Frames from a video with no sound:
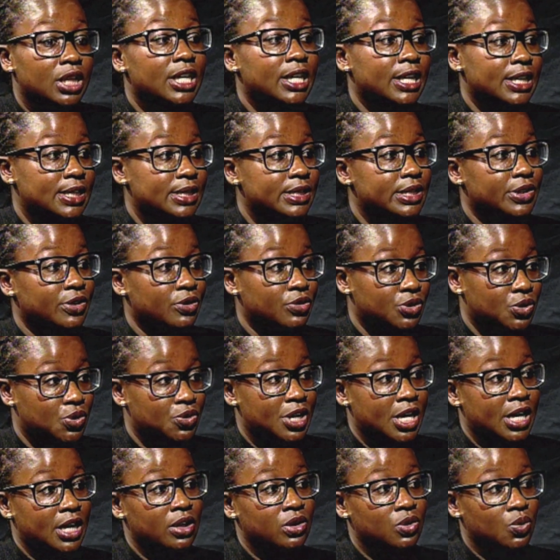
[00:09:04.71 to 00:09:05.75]
consider
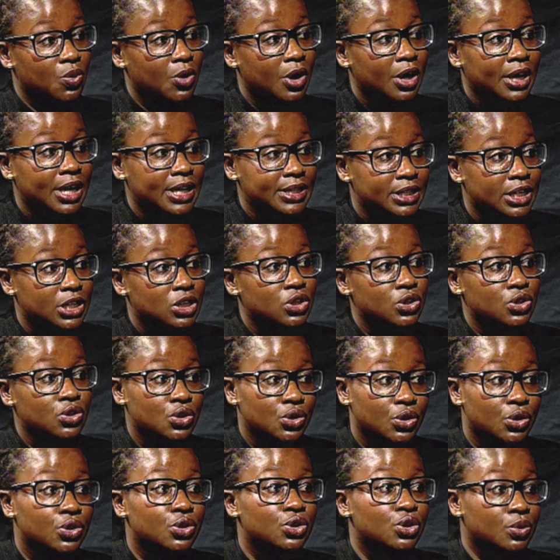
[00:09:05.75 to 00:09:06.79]
donating to organizations
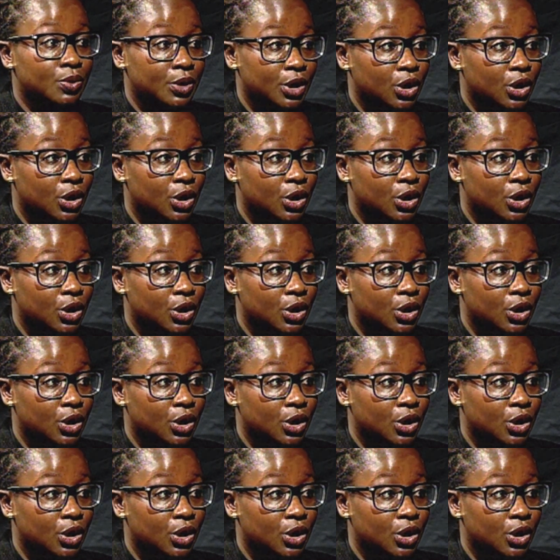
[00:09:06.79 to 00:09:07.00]
that are doing